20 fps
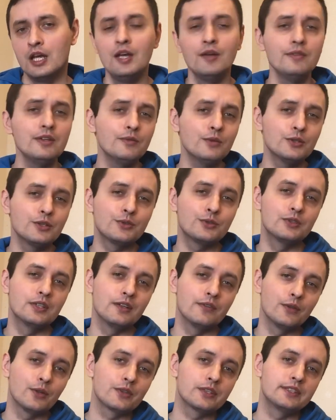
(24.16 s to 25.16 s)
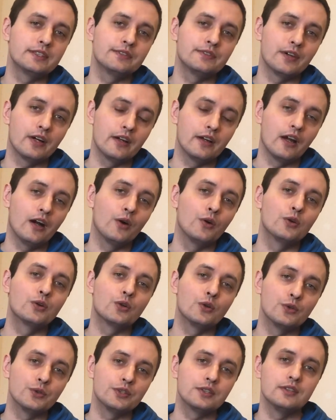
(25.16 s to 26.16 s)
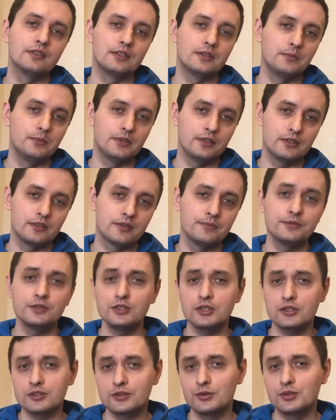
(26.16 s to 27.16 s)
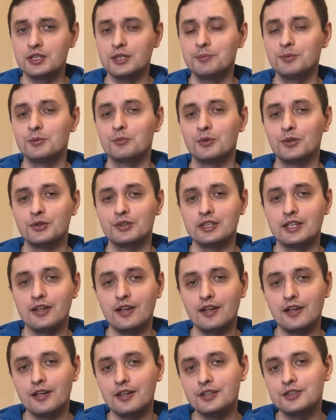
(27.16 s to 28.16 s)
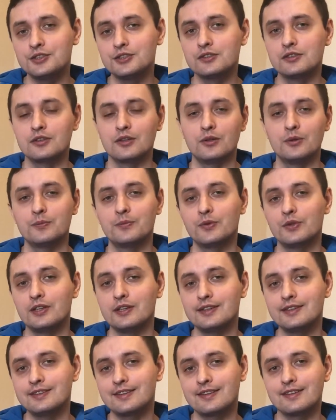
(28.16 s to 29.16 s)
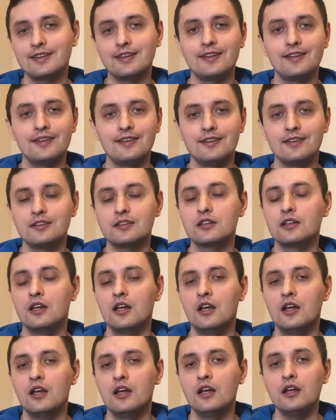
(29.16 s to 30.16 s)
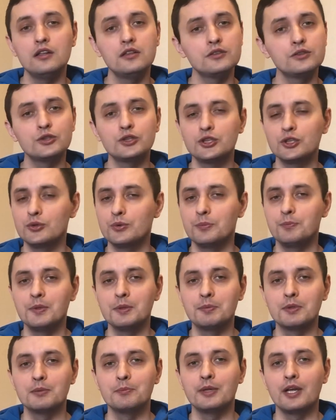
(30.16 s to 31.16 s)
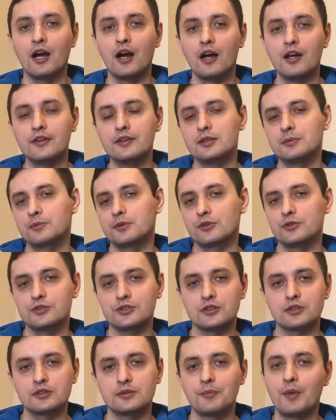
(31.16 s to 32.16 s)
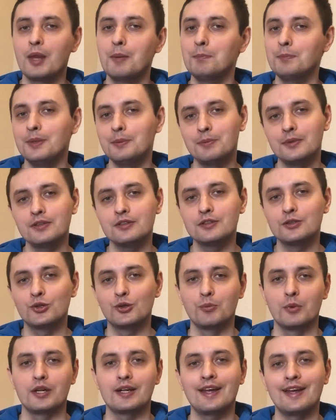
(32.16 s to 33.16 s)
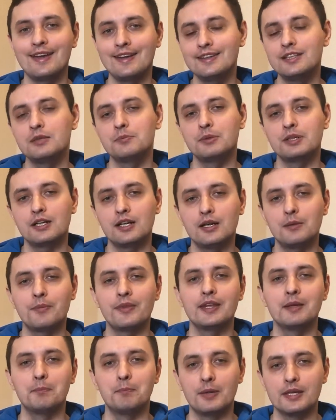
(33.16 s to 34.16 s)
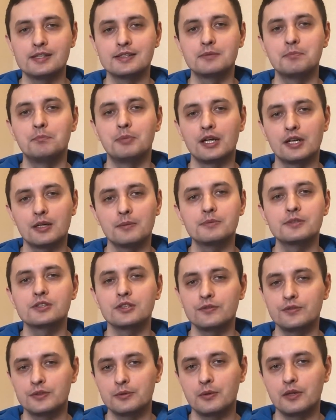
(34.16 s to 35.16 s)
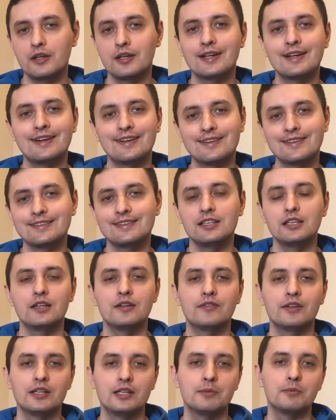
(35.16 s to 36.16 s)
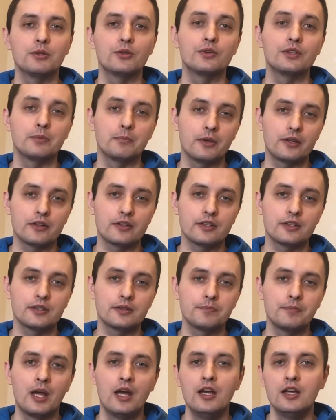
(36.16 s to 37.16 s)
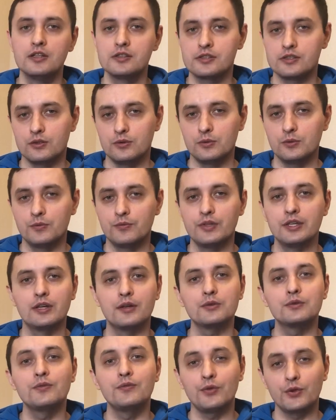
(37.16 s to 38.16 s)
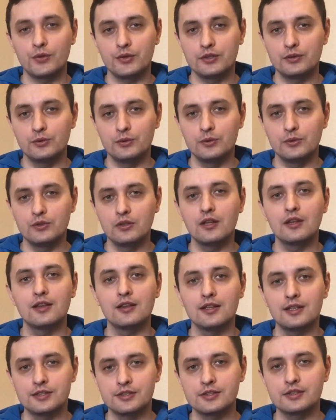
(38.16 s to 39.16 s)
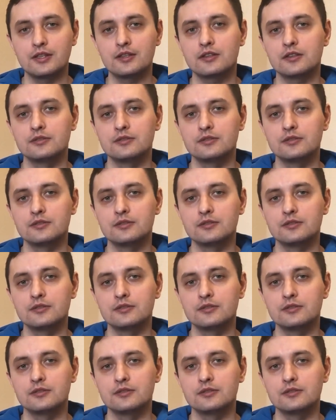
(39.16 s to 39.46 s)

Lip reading: We wanted to diversify our content a bit, just to keep you more engaged and hopefully entertained, and to show you people behind the project. People who make Handy Backup the best backup software currently available on the market. So without further ado, let's start.